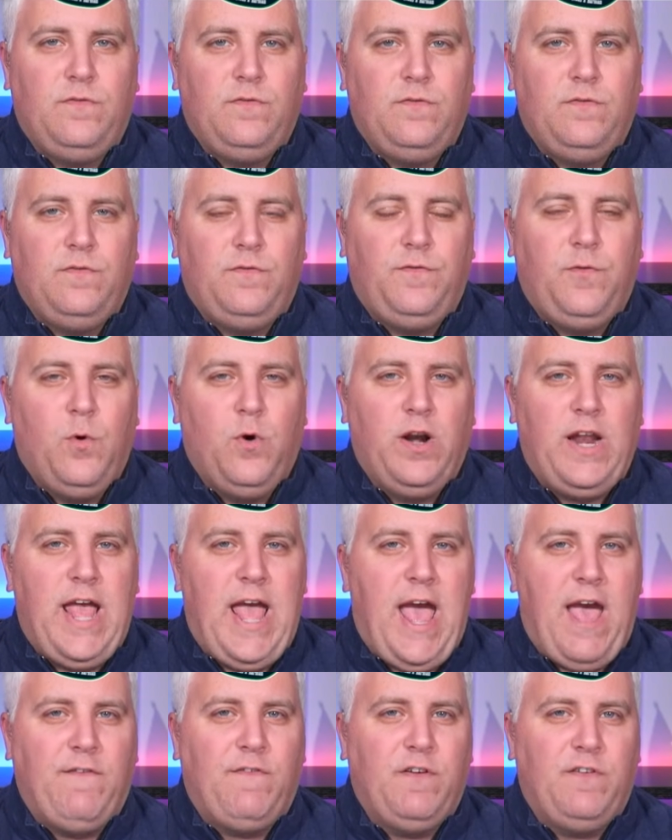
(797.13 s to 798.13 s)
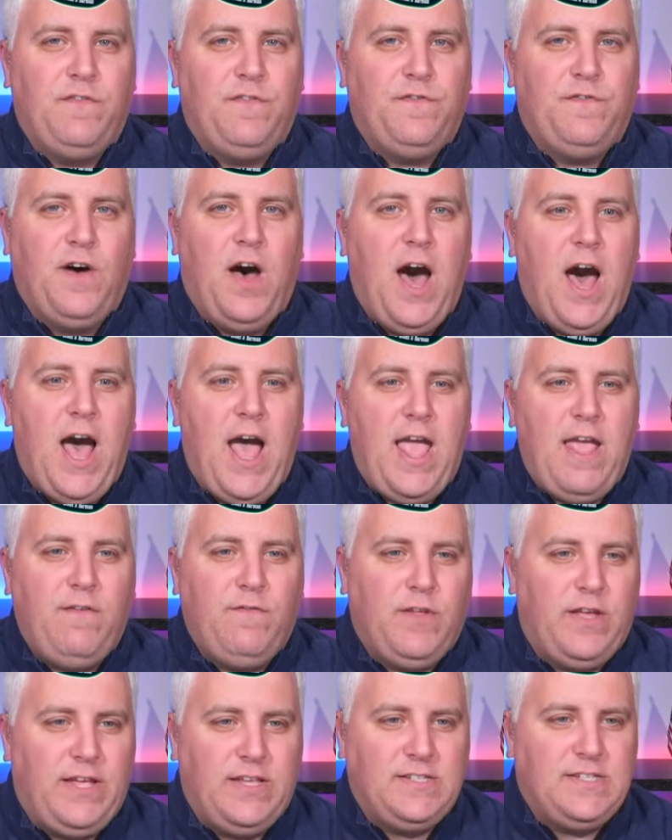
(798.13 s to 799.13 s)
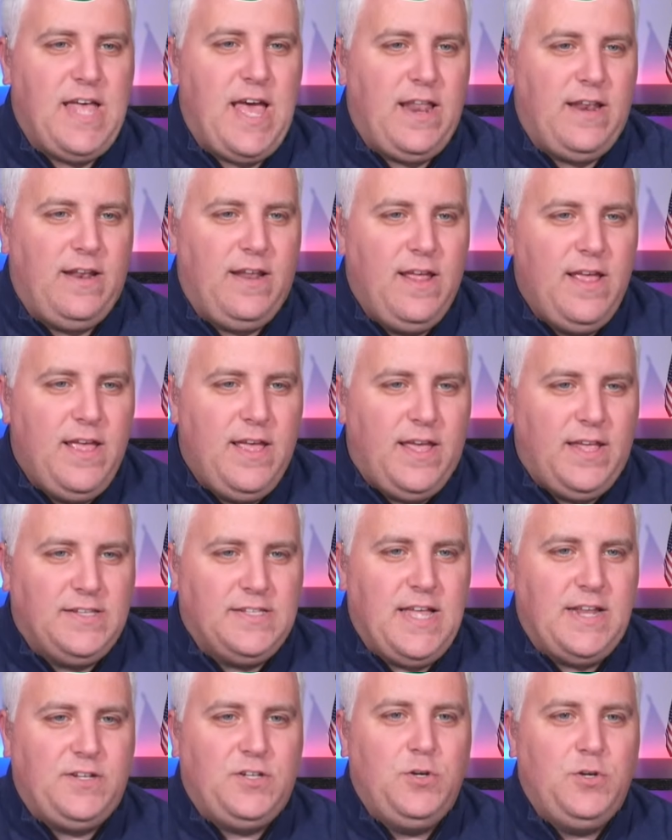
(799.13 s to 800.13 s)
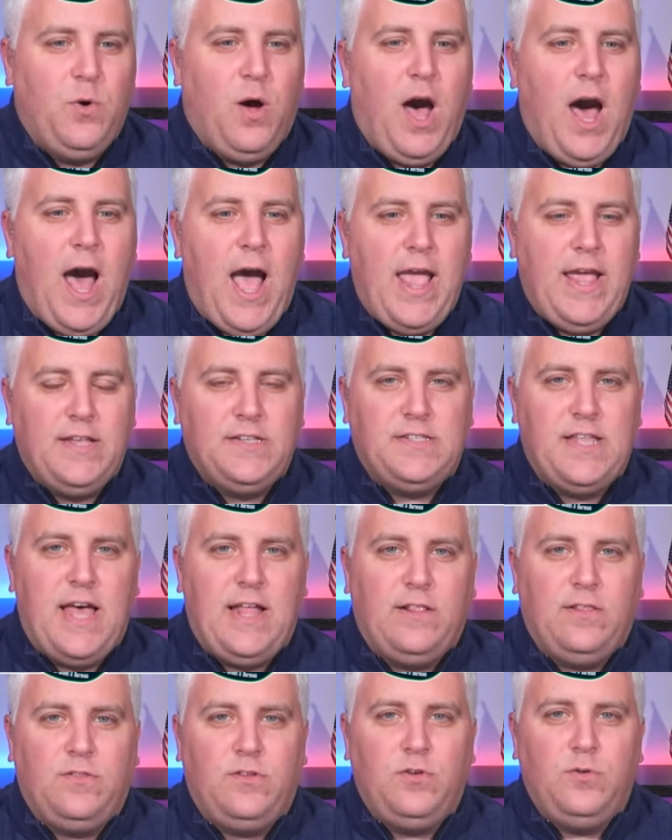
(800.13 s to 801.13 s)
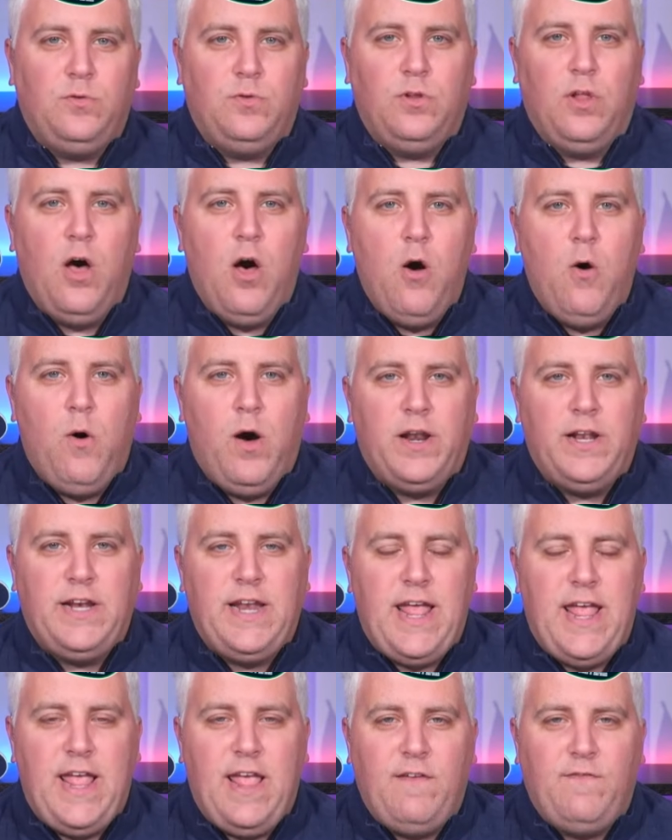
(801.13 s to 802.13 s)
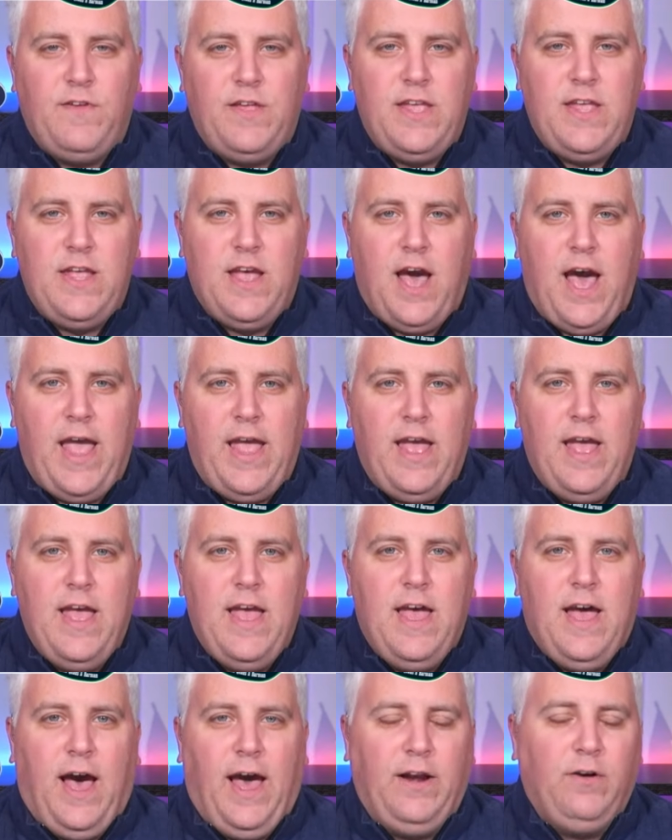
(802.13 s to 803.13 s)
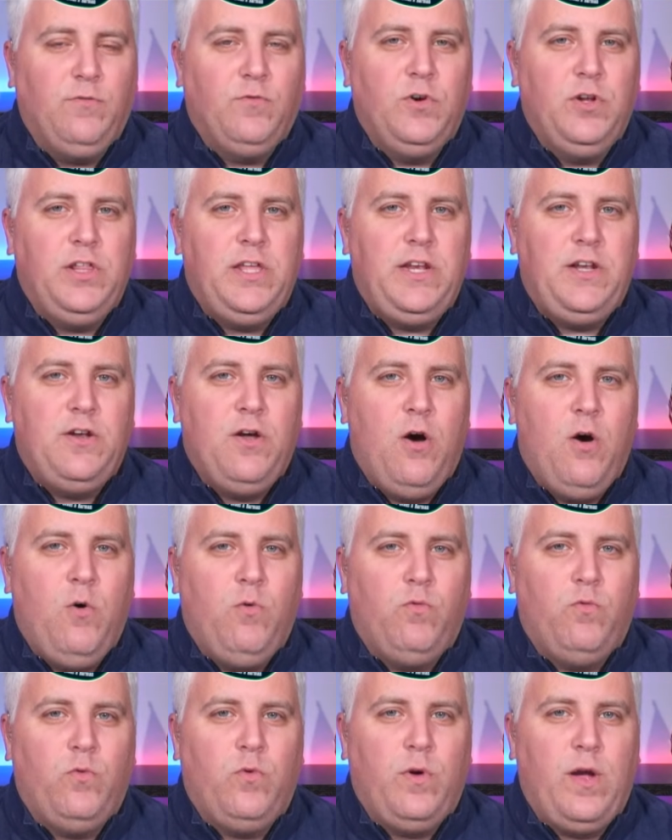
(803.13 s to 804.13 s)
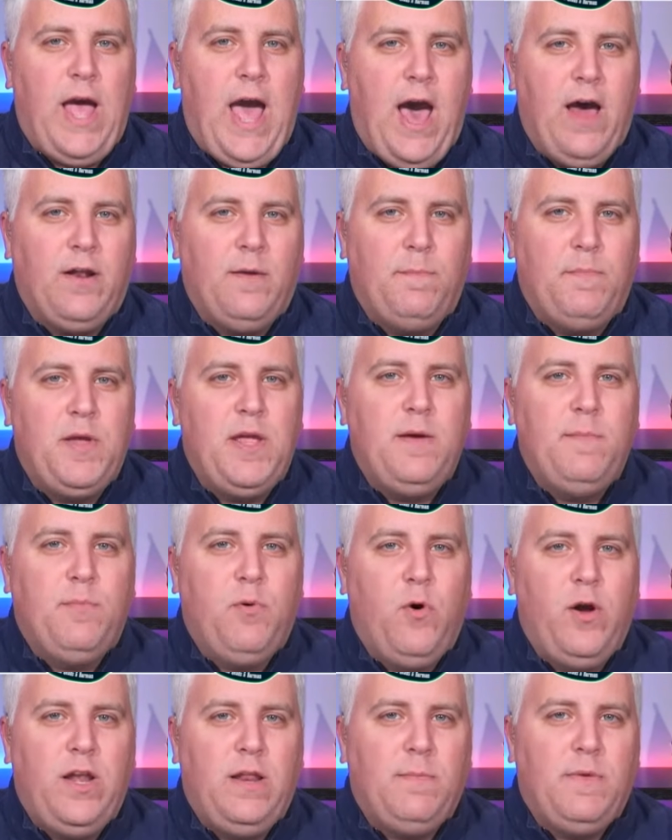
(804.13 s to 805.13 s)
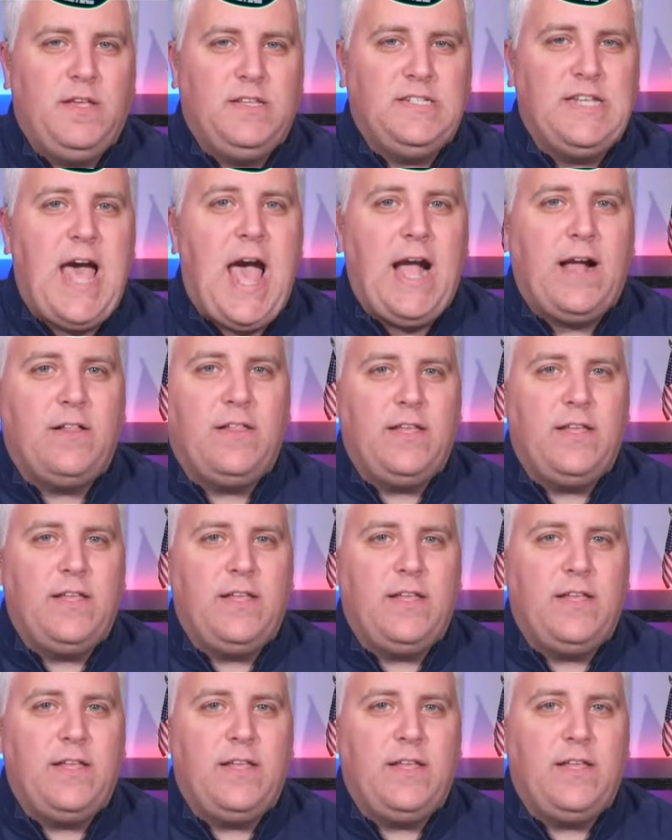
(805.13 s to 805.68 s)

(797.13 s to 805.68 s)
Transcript: 4.5 and 5. Like, is that too high? Is that too low on an AAV? I don't really know how to pinpoint him exactly,